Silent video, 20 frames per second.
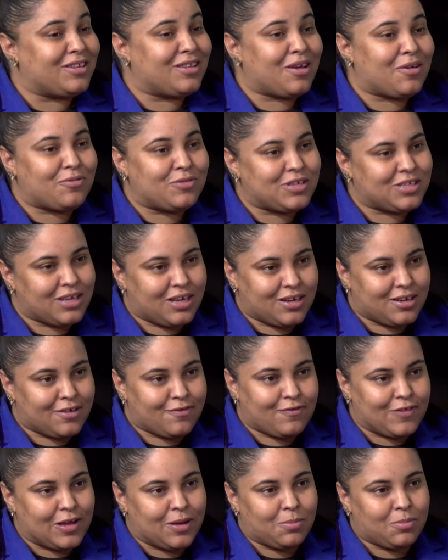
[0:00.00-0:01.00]
that would take a
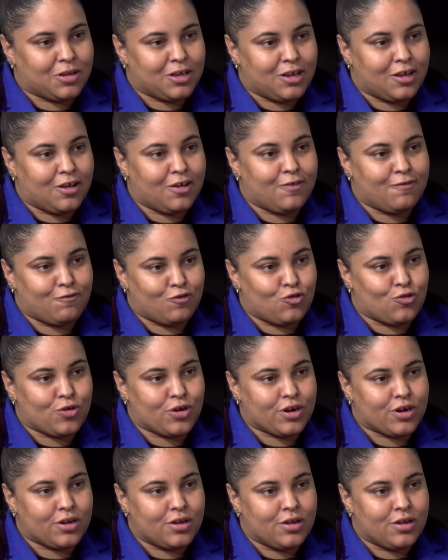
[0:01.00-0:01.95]
family of 4.